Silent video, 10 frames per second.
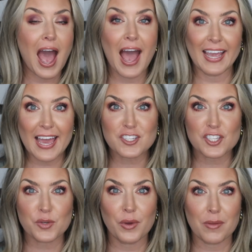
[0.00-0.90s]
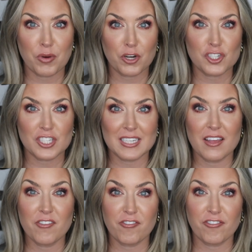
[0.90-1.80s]
I actually went and purchased
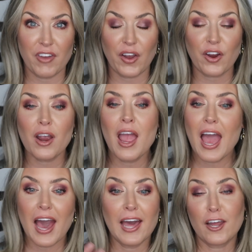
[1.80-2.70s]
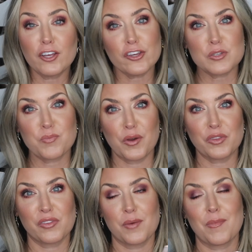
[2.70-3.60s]
it in Fair, and I'll use
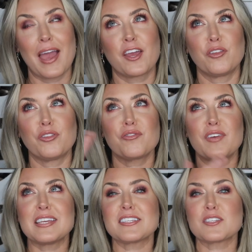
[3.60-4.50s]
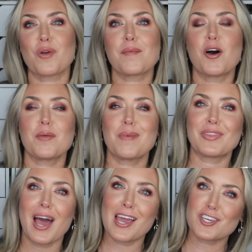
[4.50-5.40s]
both of them. I go through phases where I'm all about
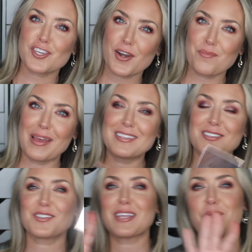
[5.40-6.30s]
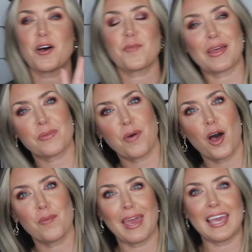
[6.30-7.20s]
the eyeshadow pencils, I'm all about the
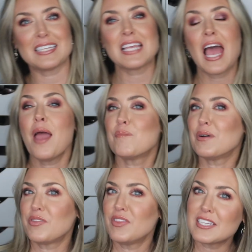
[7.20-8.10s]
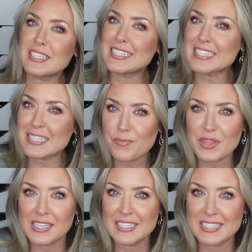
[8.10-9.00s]
pomades, but this is
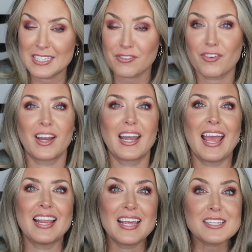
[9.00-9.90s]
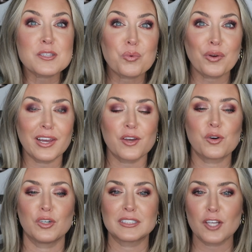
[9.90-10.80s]
something different, and it's pretty
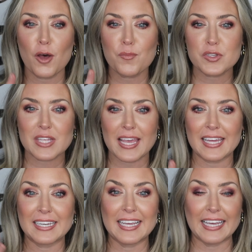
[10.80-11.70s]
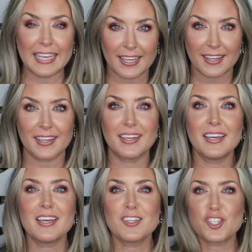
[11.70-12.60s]
cool. It's almost like an ink
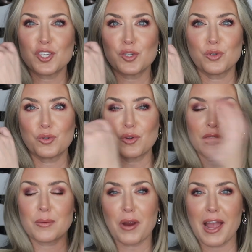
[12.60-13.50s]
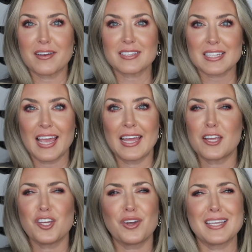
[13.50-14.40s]
to the brows,
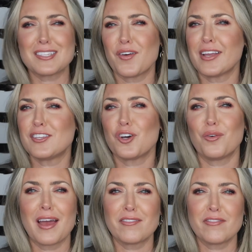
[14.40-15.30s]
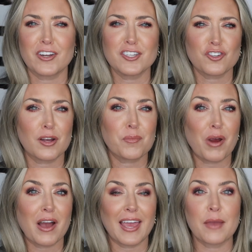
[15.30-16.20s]
and you guys know I don't have a very strong
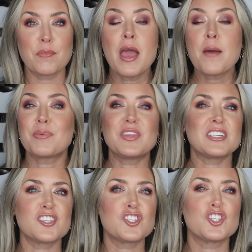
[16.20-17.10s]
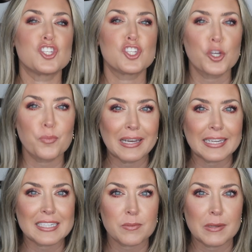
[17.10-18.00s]
brow game, but this is stupid
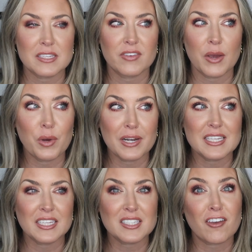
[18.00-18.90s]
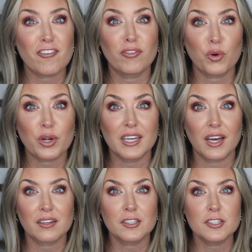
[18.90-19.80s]
expensive. I want to say it's like forty
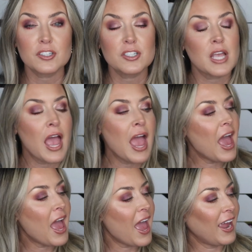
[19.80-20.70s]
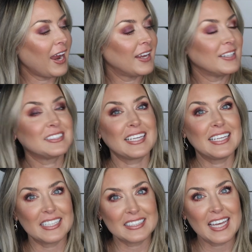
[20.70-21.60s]
dollars, and to
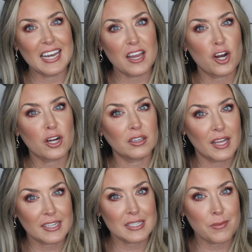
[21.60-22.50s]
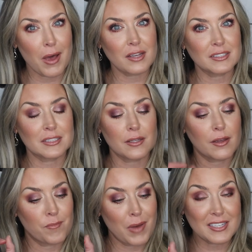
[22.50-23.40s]
get that in our Luxe box,
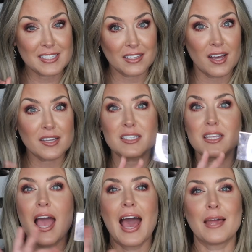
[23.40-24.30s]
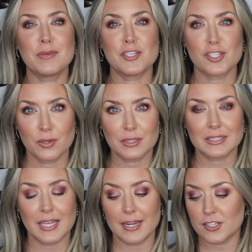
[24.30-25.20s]
Boxy Luxe, had me so
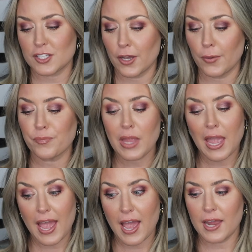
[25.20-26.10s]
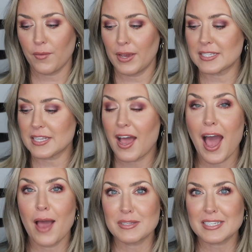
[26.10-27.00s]
excited. So anyways,
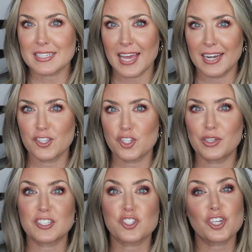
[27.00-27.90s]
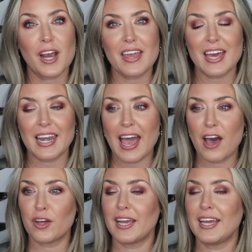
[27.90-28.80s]
I was excited to get to try that
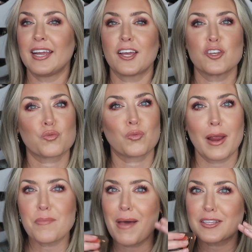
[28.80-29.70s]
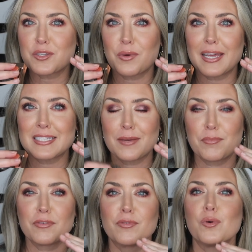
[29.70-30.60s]
out, and it goes right back to what I
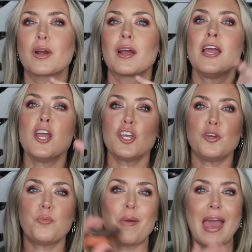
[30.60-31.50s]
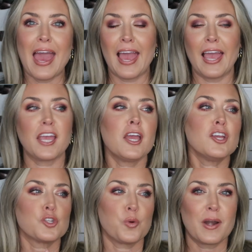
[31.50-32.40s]
said before. You pay
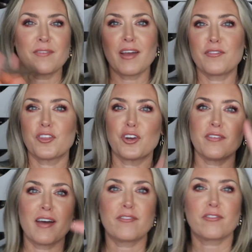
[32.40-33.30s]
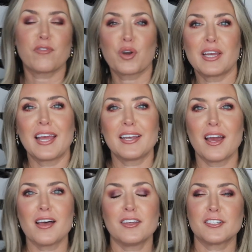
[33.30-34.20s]
twenty-five dollars, thirty-five dollars, forty-nine
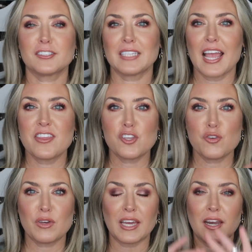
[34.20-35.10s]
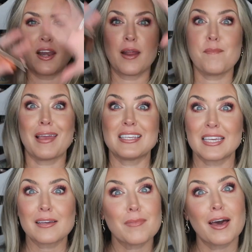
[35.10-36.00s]
dollars, and then you get an
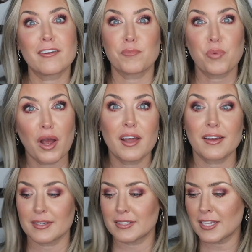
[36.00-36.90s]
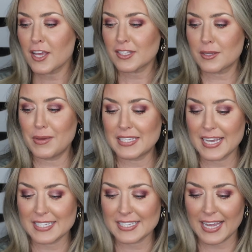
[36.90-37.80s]
amazing amount of products to be
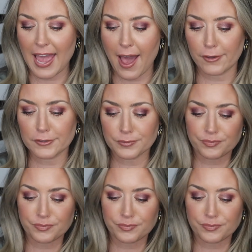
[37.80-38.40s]
testing out.